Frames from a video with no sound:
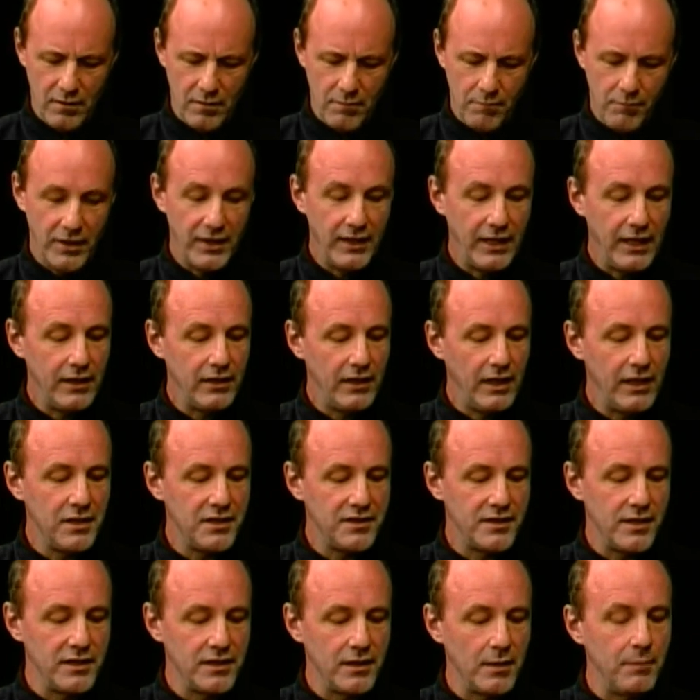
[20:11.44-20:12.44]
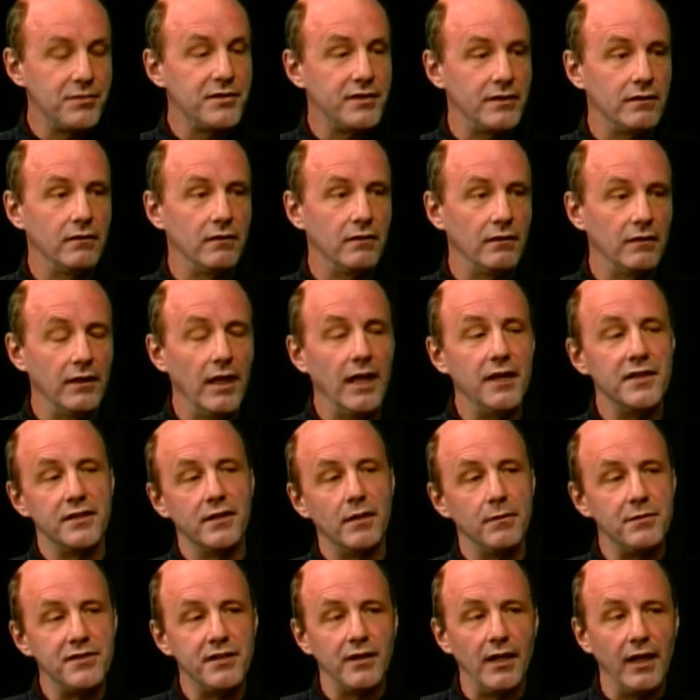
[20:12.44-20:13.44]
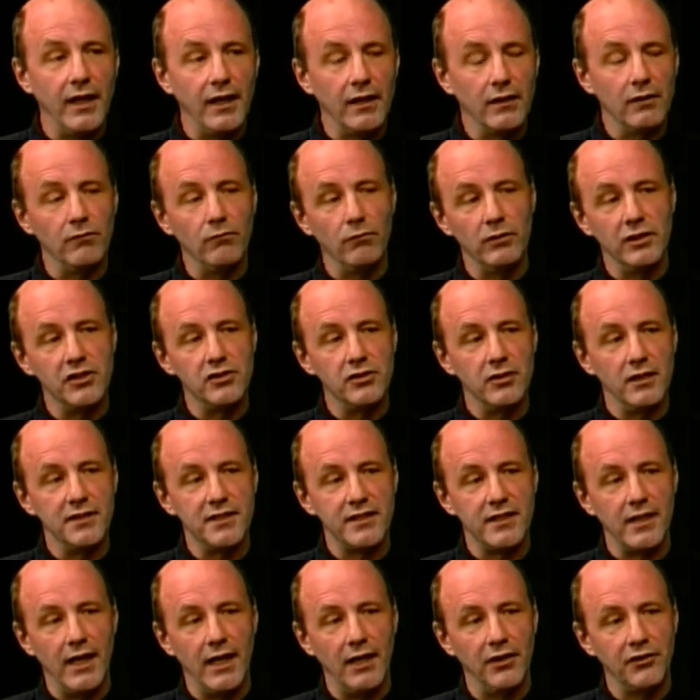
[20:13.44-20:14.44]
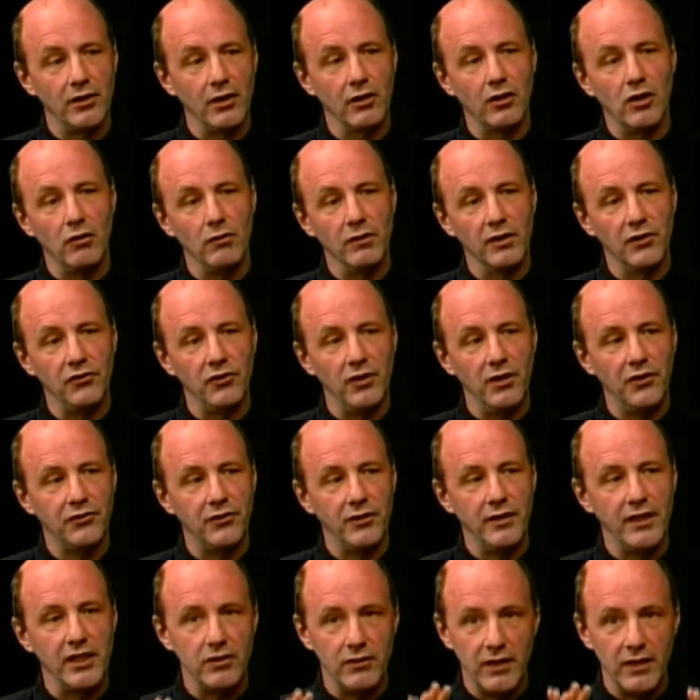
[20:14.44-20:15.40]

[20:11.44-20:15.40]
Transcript: But he, he just ends up, ends up saying that religion and science can coexist, and they,